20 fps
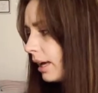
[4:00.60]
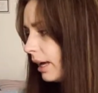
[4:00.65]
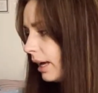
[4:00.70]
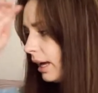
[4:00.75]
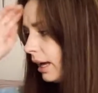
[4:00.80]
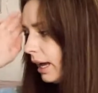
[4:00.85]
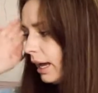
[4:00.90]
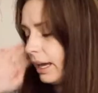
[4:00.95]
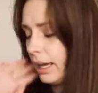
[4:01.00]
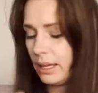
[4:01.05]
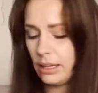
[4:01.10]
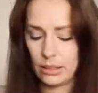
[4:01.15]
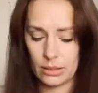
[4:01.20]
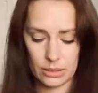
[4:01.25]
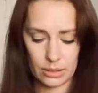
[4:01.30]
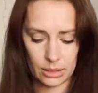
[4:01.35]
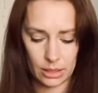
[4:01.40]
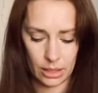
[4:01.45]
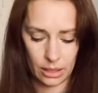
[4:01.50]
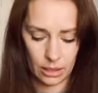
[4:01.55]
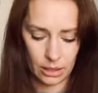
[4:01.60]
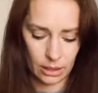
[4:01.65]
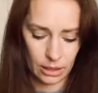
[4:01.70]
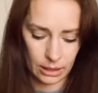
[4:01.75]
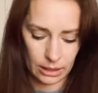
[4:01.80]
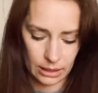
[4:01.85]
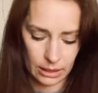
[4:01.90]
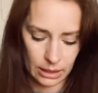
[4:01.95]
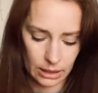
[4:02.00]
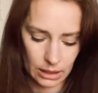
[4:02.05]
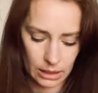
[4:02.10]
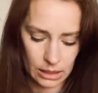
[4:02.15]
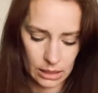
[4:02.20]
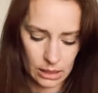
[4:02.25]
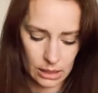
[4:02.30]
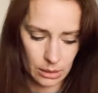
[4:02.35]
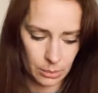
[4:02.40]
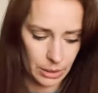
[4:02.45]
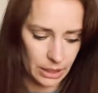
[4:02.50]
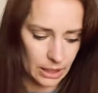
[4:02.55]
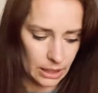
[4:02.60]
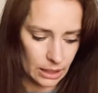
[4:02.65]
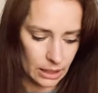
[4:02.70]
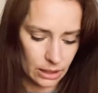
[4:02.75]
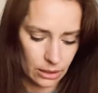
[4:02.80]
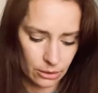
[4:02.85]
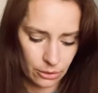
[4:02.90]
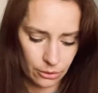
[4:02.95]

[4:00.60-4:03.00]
And it needs to be in